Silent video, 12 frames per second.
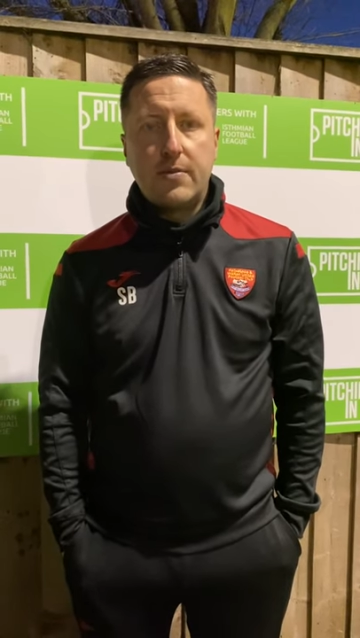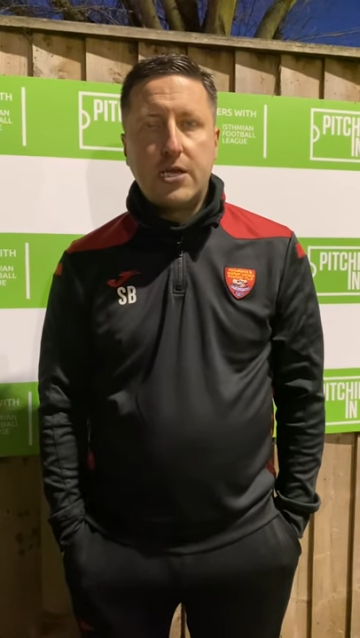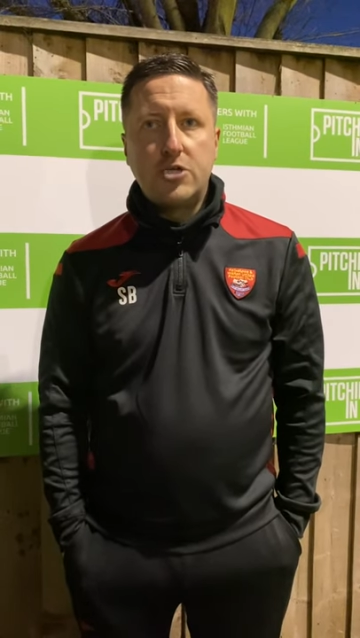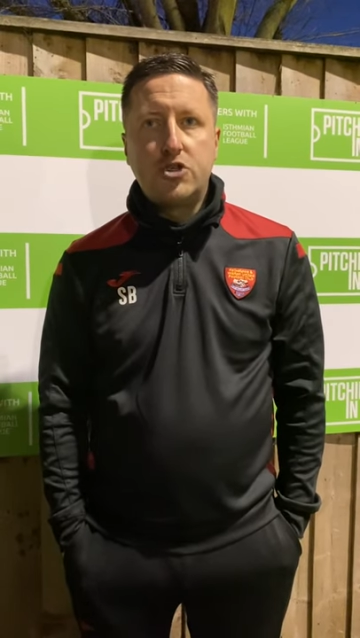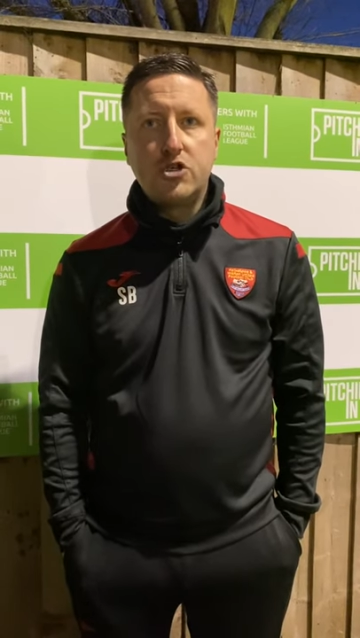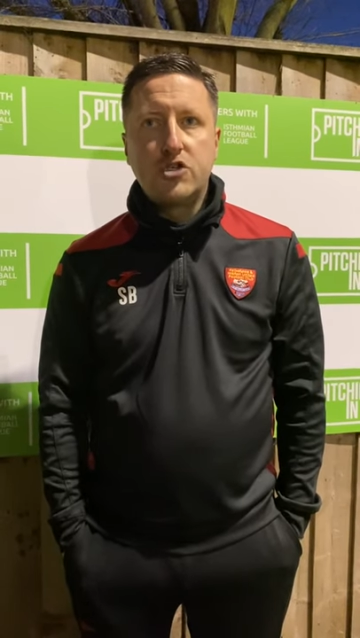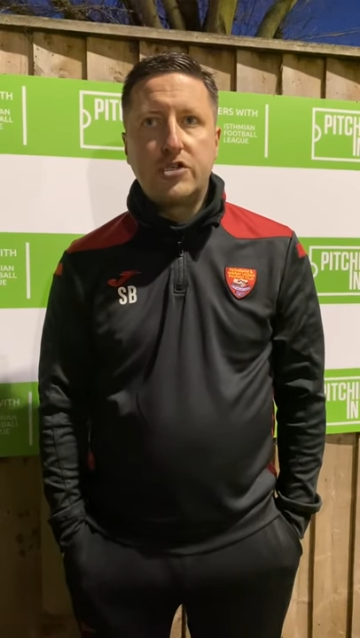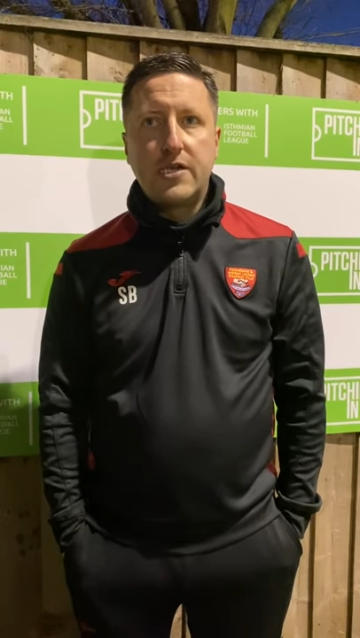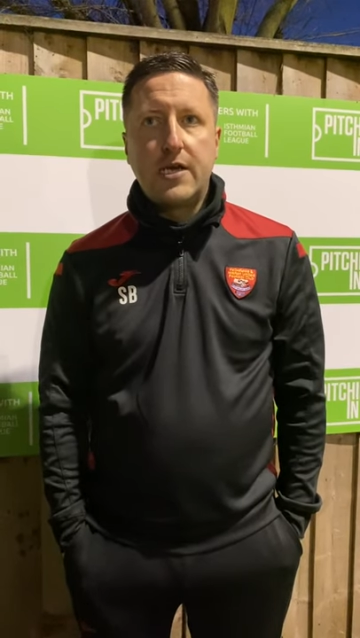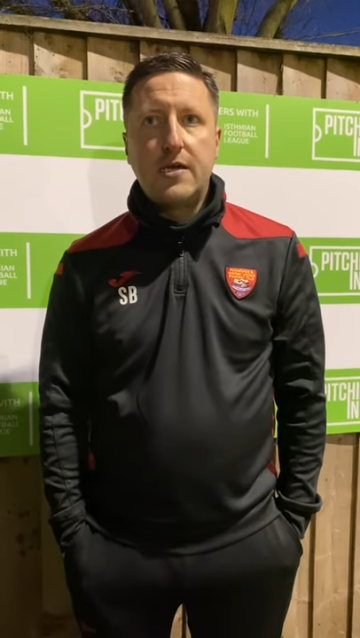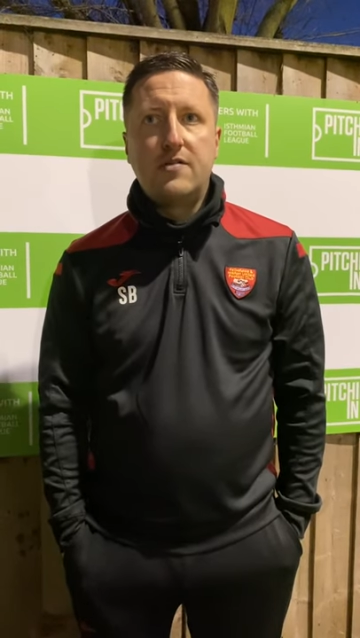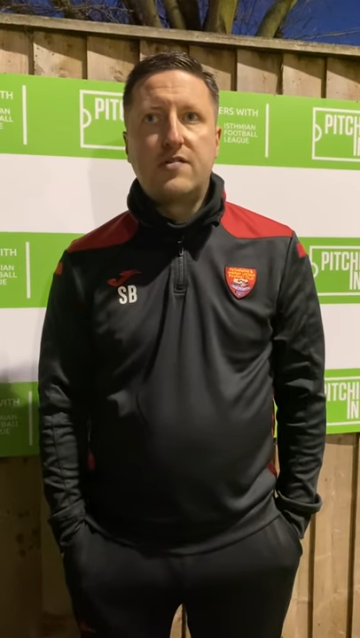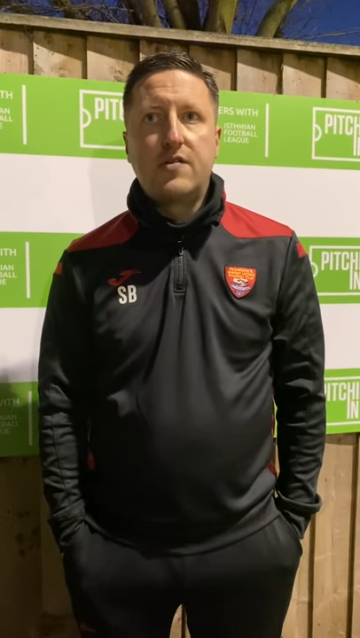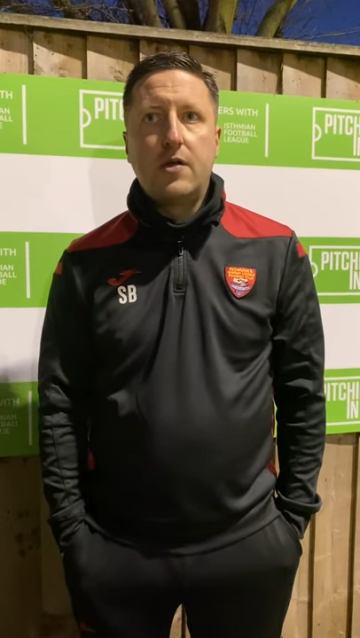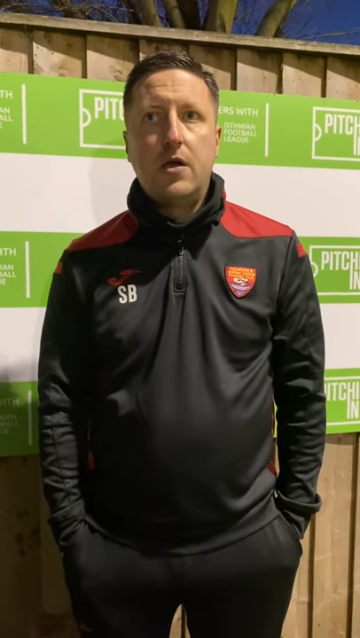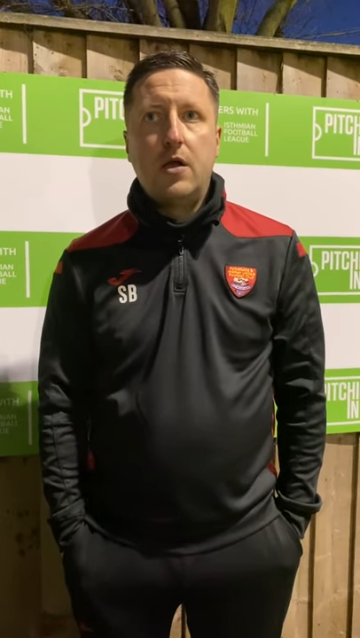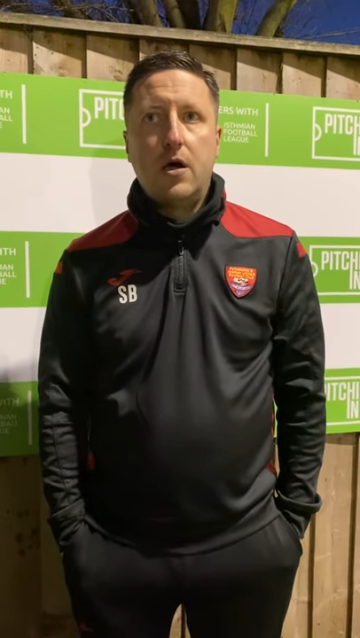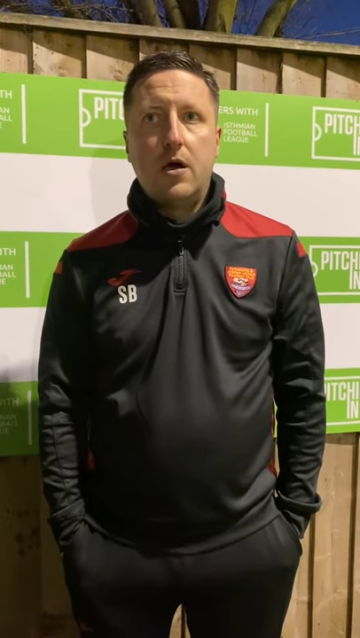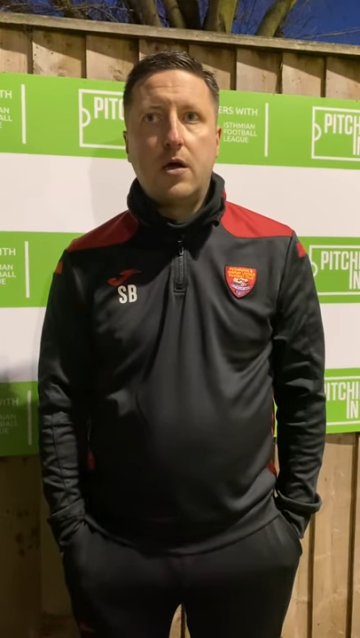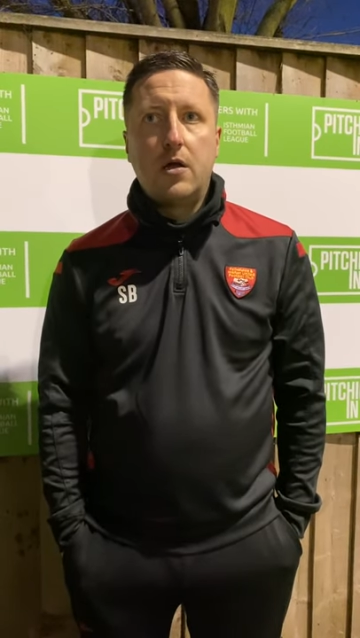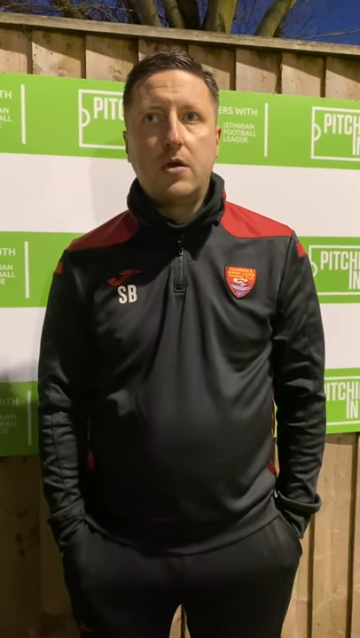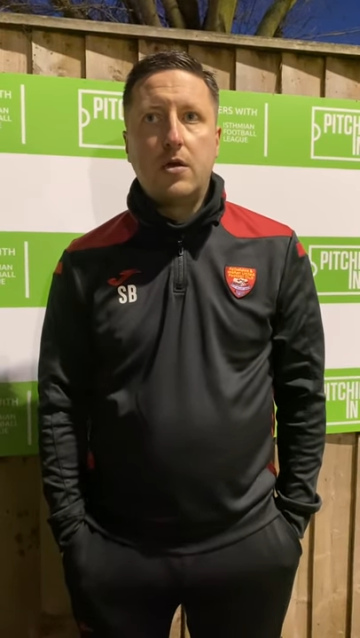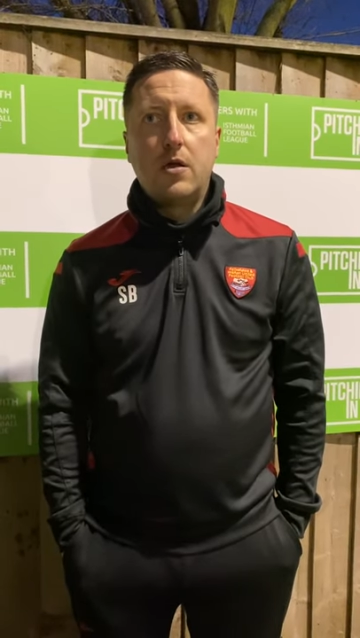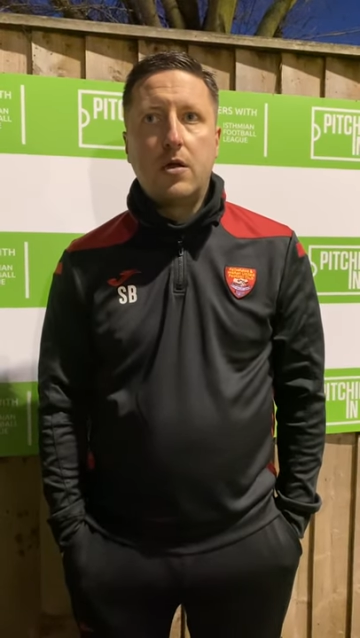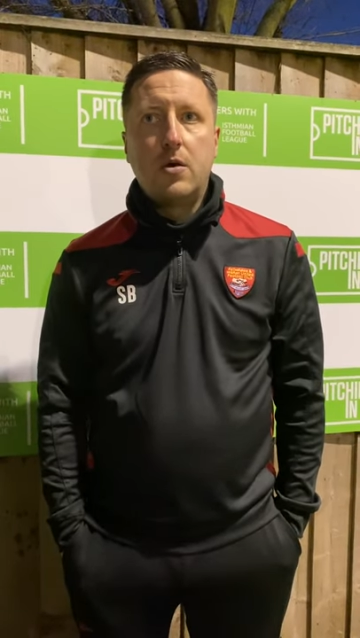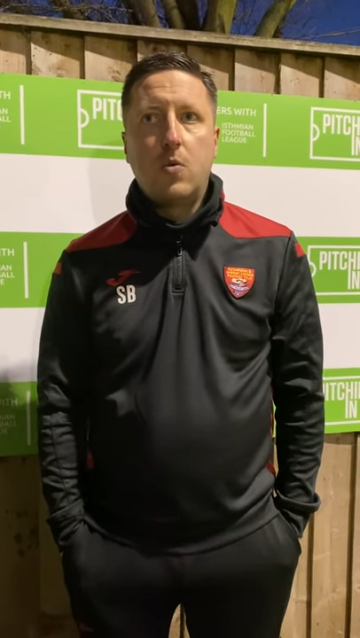and he just needs to learn